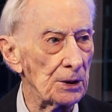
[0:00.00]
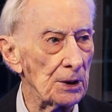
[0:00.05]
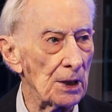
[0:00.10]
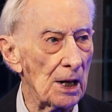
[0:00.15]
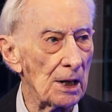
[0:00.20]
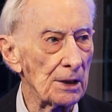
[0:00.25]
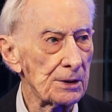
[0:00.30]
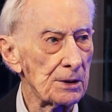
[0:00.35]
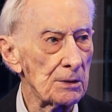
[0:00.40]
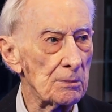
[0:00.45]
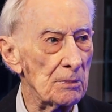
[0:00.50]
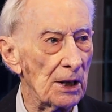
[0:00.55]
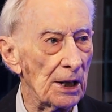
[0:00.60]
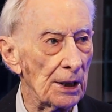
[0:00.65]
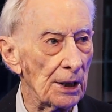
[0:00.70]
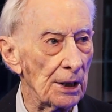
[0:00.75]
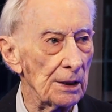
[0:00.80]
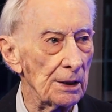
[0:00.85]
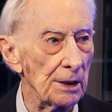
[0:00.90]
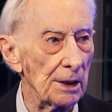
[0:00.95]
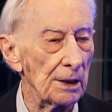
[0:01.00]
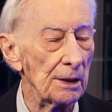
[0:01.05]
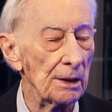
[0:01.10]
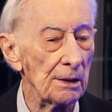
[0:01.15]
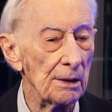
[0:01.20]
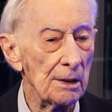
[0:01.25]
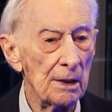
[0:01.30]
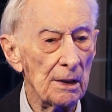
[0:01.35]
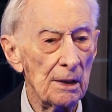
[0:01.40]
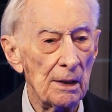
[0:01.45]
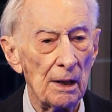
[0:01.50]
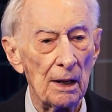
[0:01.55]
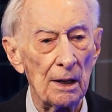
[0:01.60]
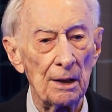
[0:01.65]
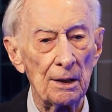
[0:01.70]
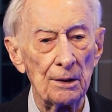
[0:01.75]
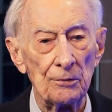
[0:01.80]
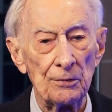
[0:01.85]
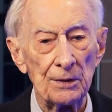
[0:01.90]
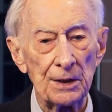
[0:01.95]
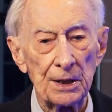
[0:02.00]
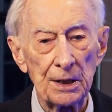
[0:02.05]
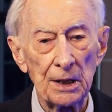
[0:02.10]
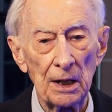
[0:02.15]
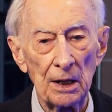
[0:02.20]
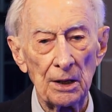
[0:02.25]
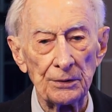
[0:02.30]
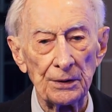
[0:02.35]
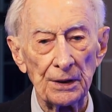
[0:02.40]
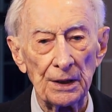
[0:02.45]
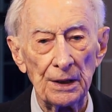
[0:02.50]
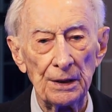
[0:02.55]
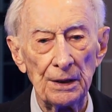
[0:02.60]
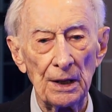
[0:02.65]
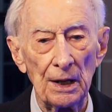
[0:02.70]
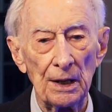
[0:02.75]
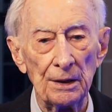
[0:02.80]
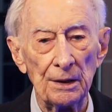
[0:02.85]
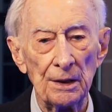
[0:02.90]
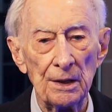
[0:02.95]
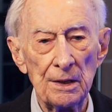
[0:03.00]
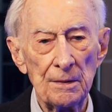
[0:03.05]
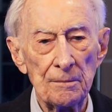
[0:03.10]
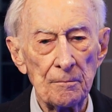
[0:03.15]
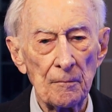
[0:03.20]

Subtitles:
documented and recounted. And